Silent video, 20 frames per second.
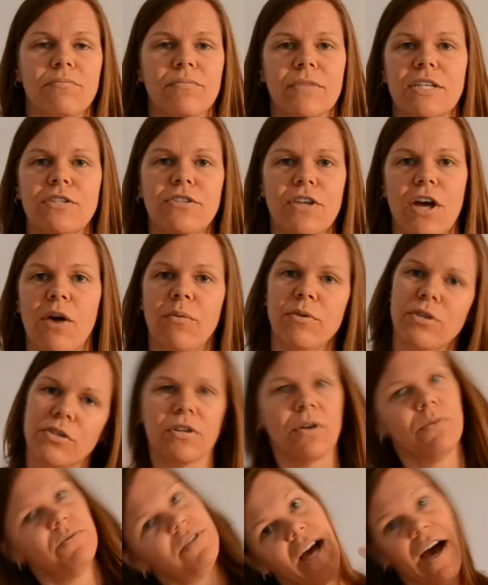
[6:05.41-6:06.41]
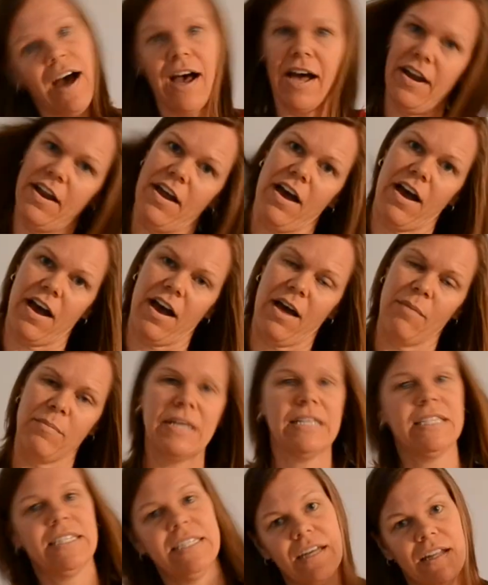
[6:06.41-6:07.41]
So just go Dada, be
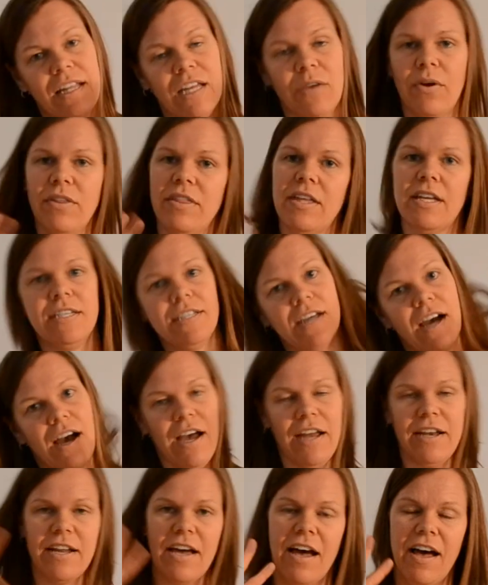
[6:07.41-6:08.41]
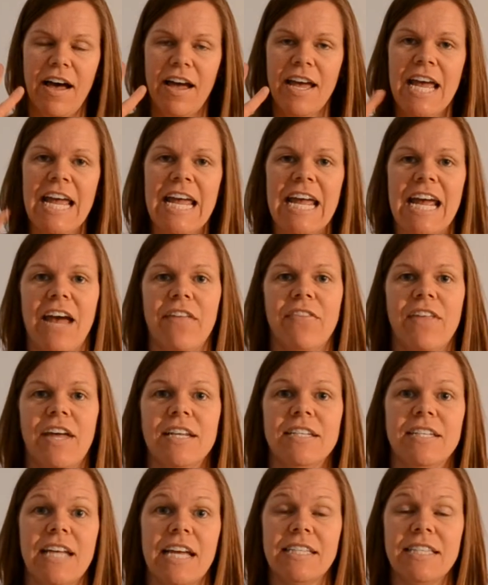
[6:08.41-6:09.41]
silly with it, Dada. And
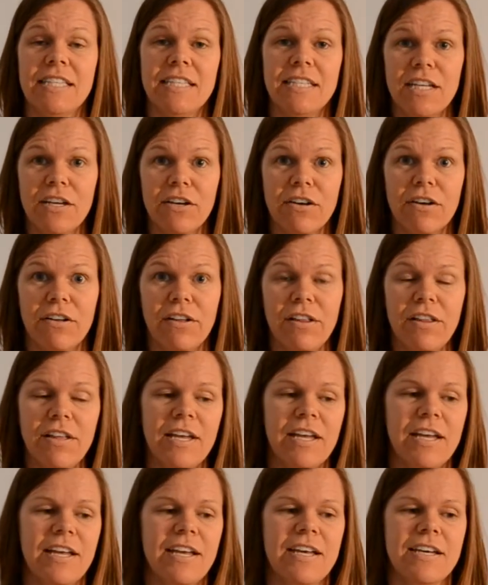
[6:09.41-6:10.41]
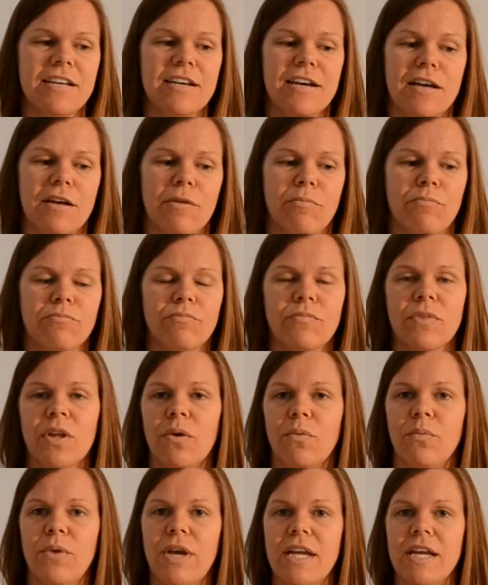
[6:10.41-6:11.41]
then De Still,
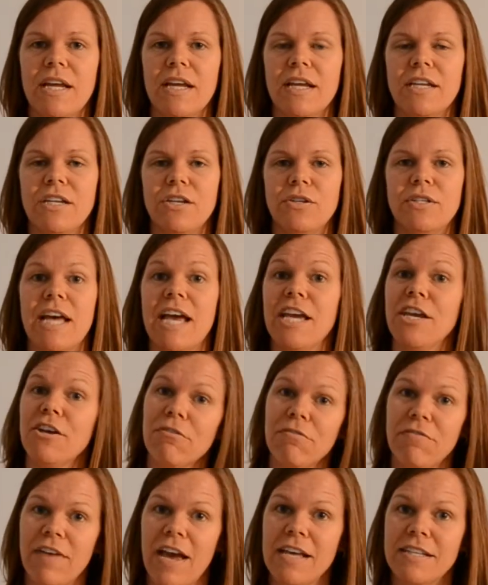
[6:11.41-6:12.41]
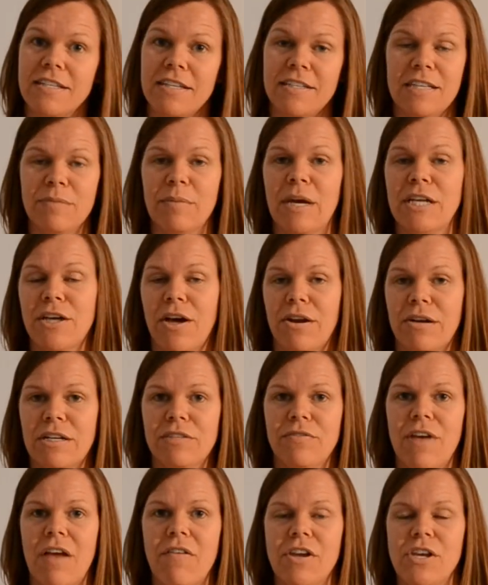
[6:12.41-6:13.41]
you take your face, this is my daughter's
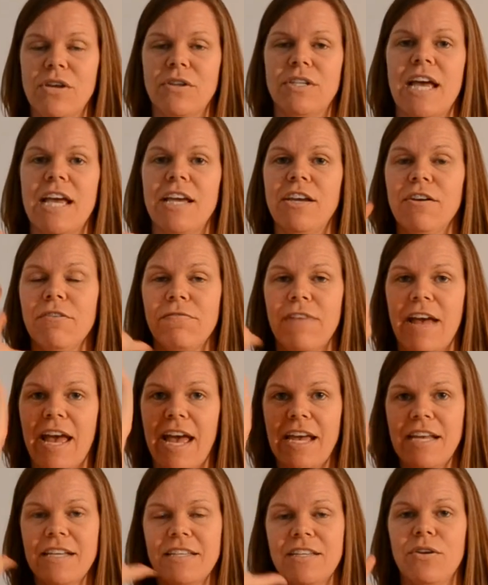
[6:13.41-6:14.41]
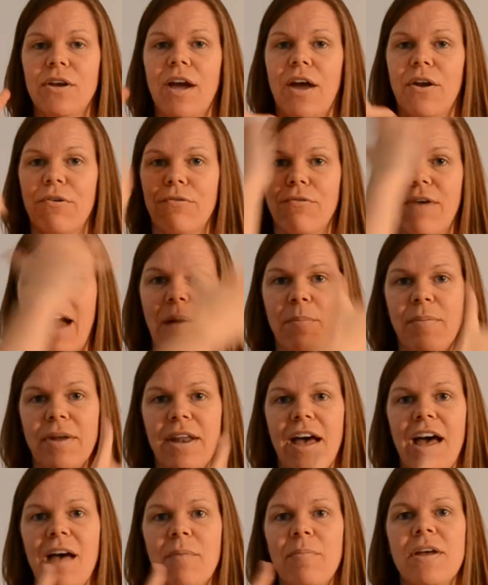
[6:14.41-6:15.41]
favorite, you take your face and you kind of wrap it
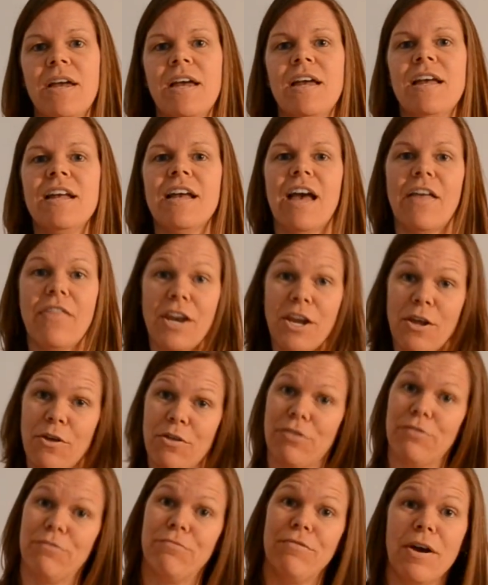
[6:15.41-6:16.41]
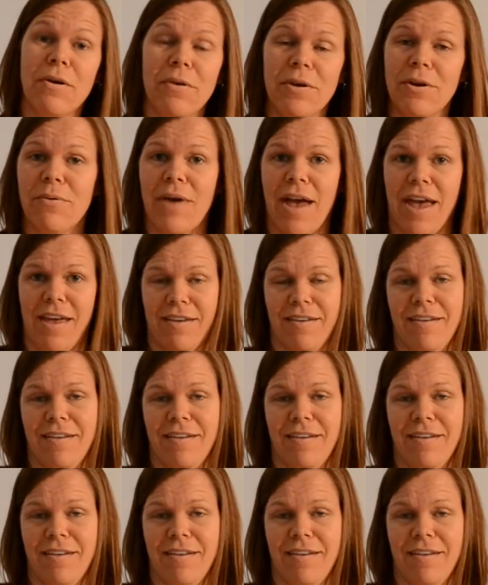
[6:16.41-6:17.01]
up and then you throw it away.